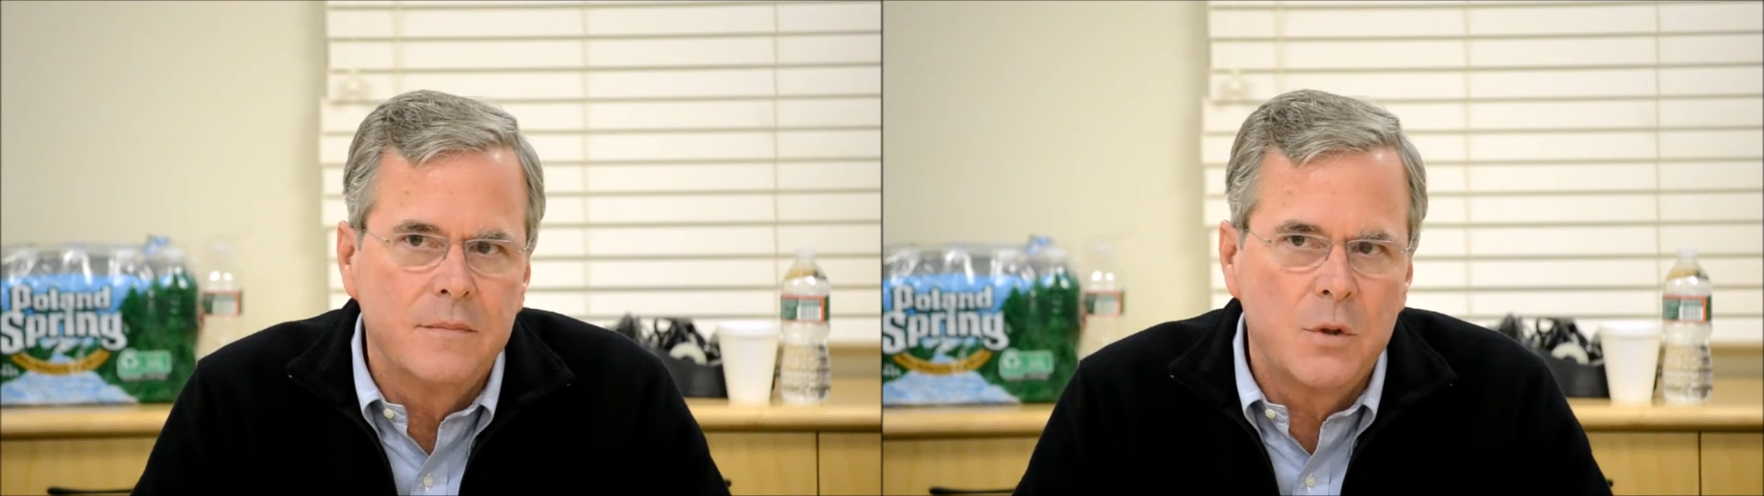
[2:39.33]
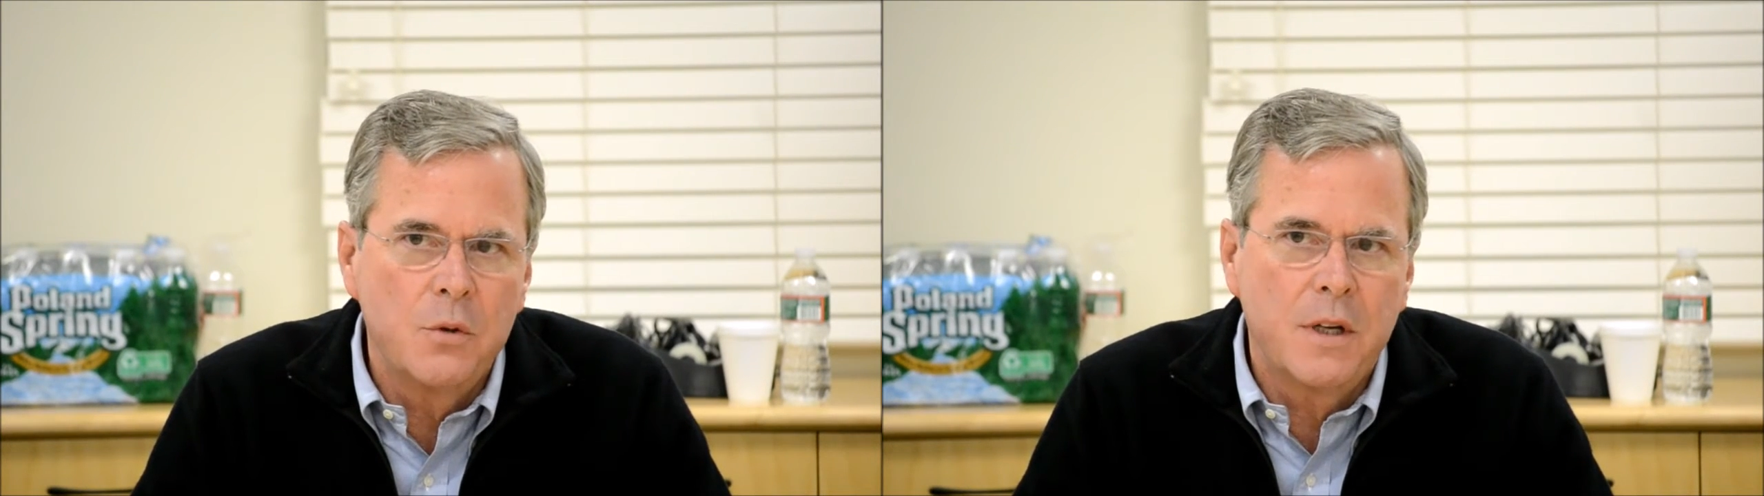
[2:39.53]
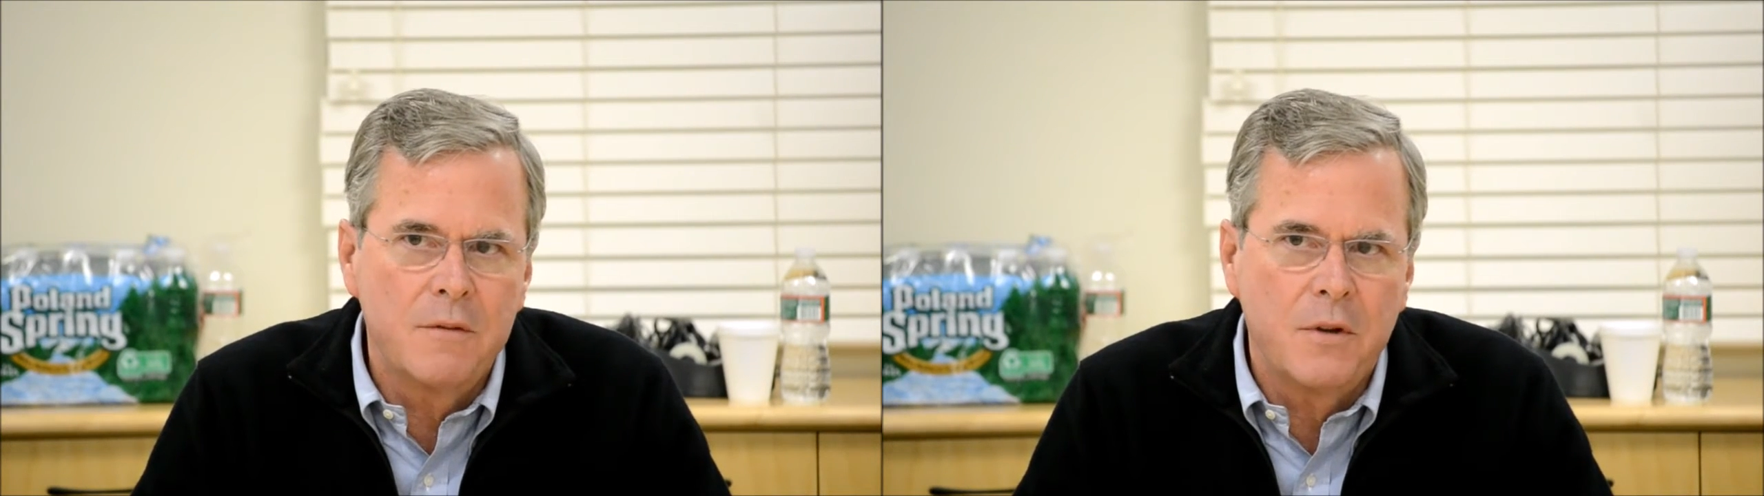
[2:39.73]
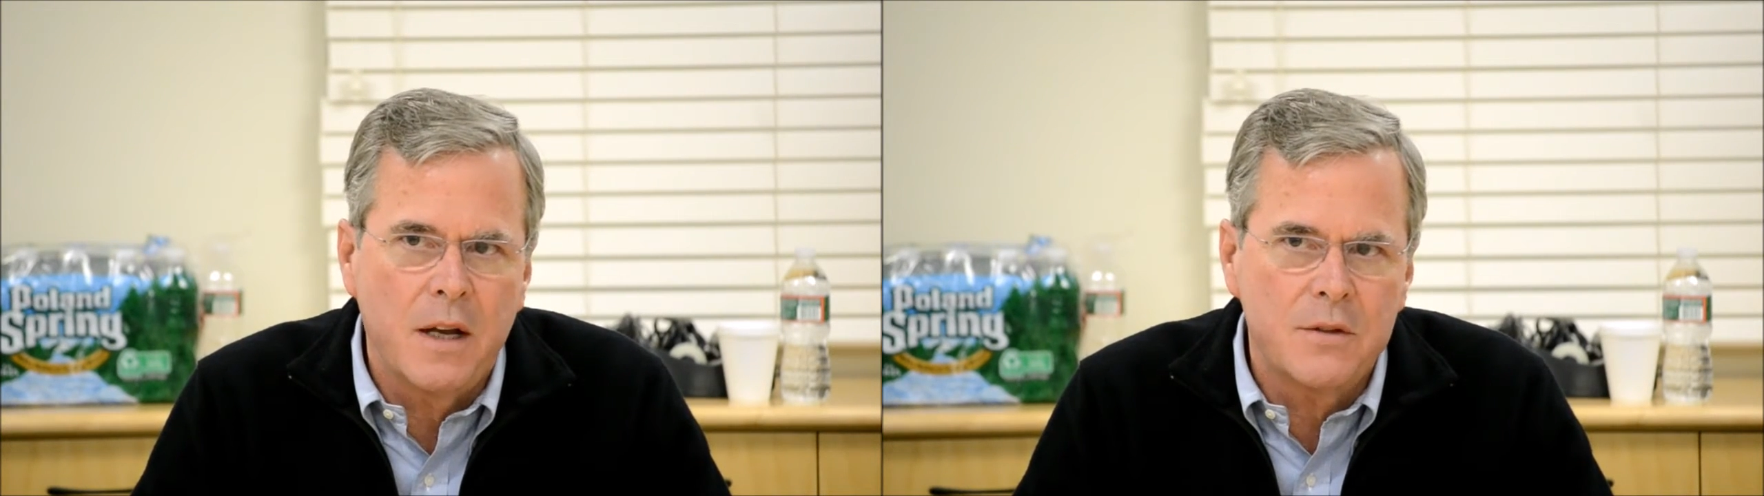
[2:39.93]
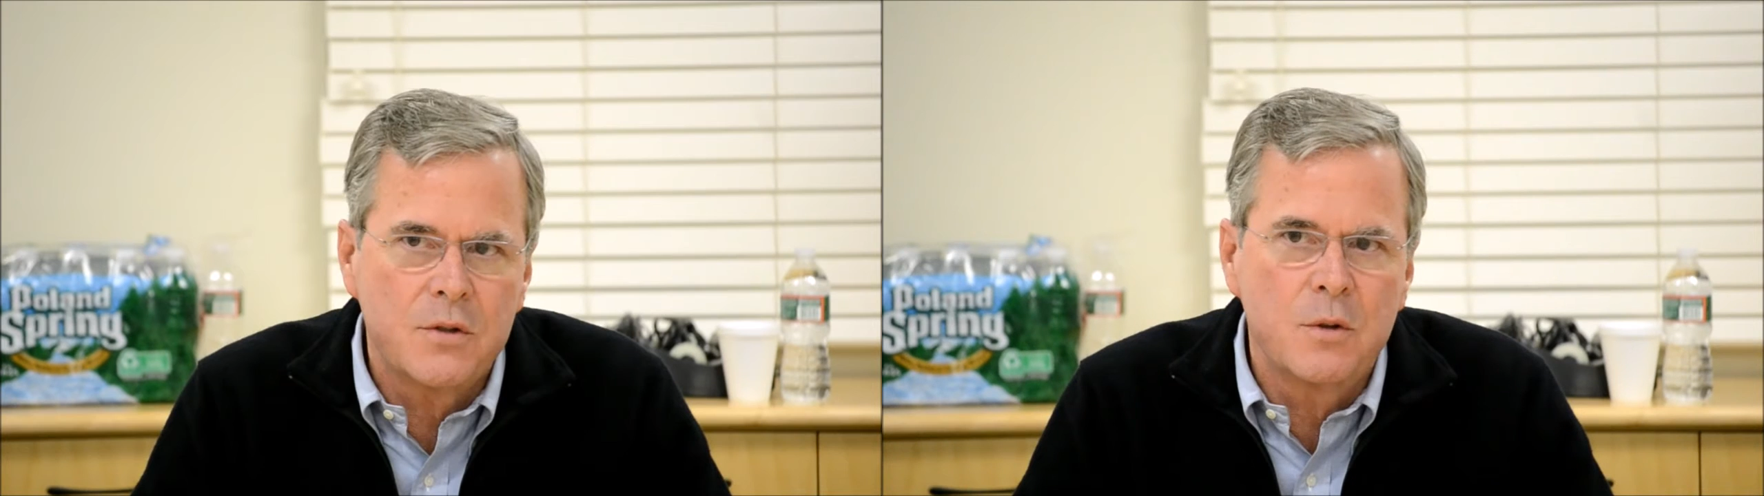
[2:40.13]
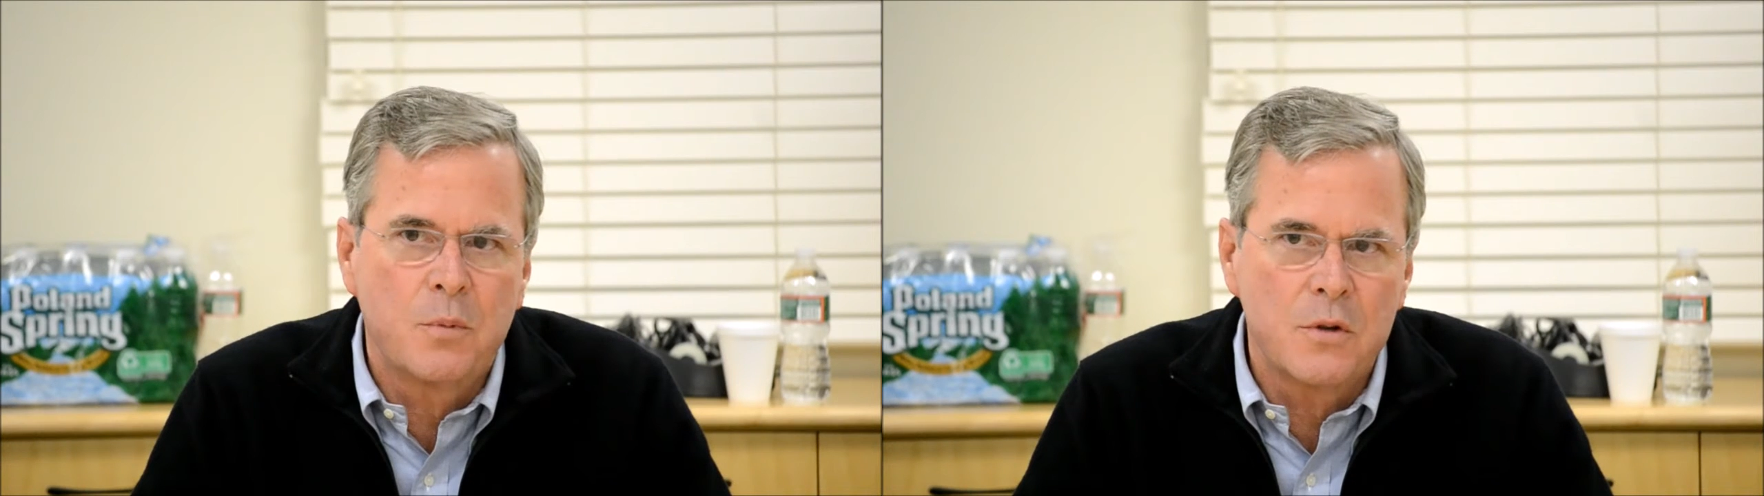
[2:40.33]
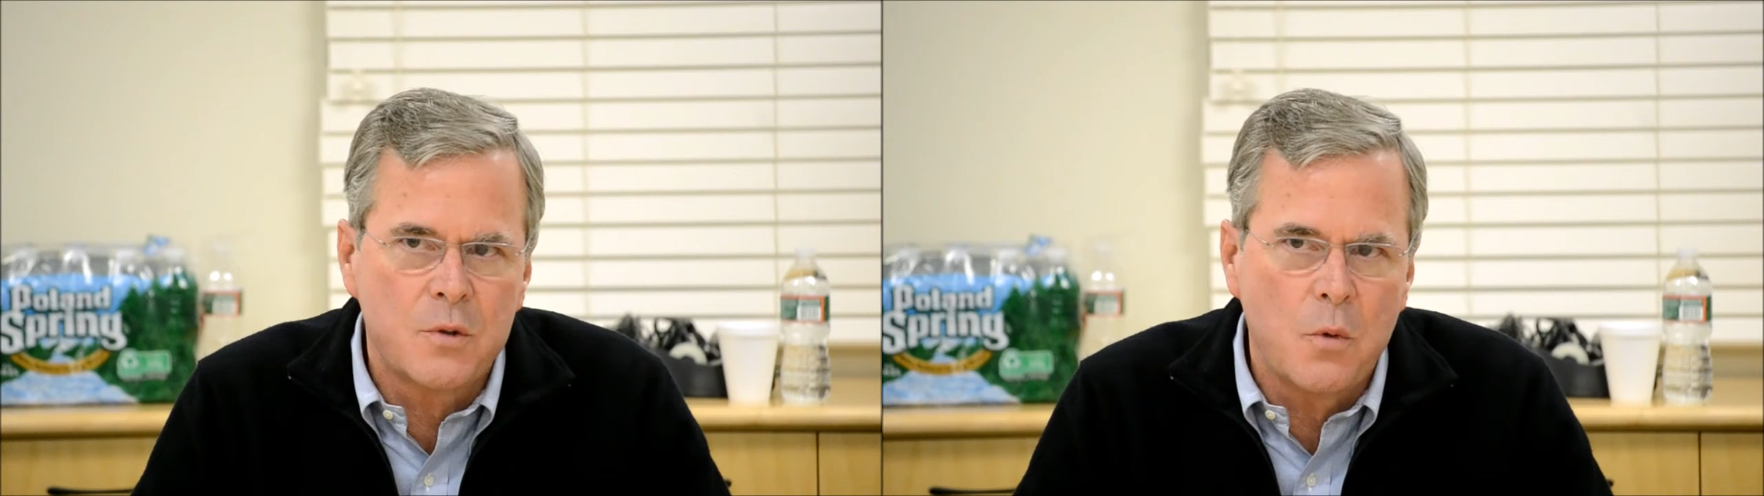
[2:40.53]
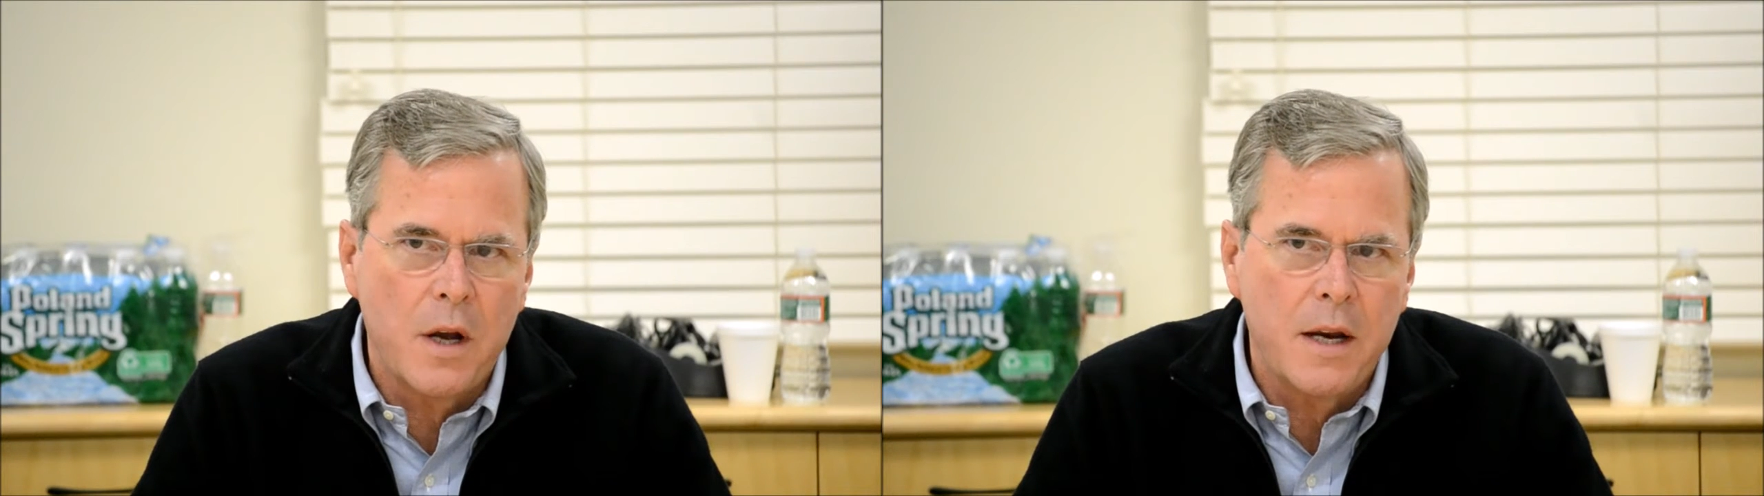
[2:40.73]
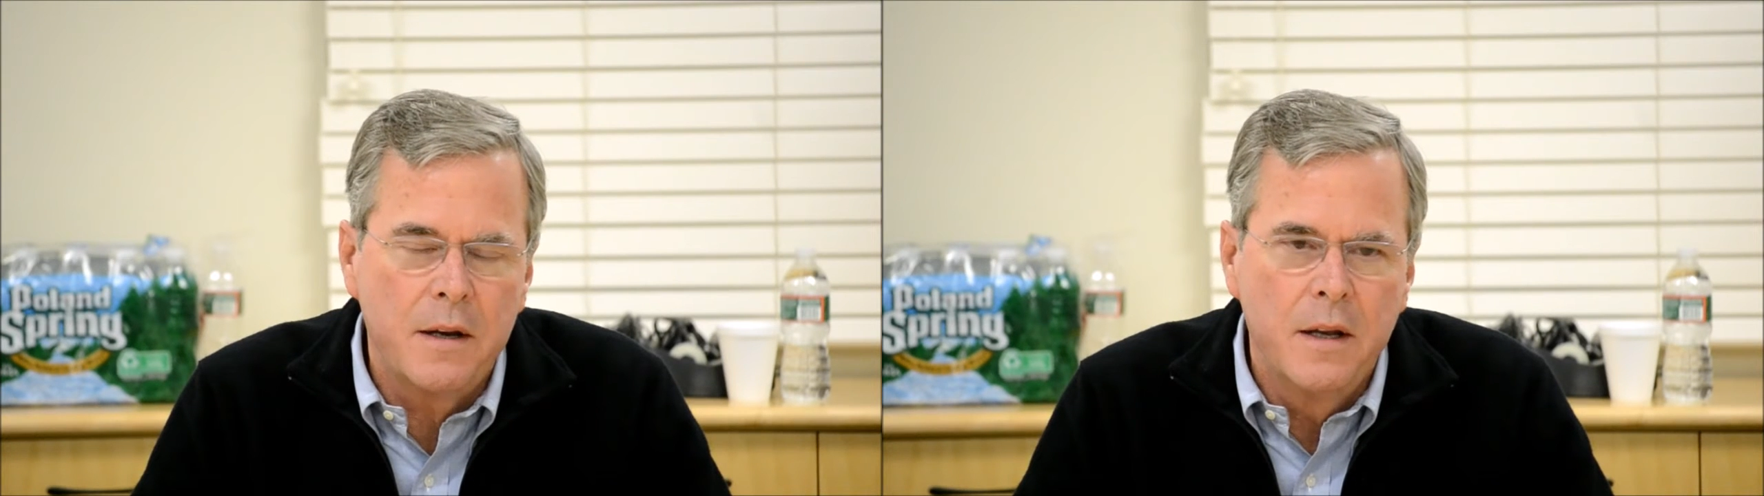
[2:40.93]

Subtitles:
to convince, to persuade.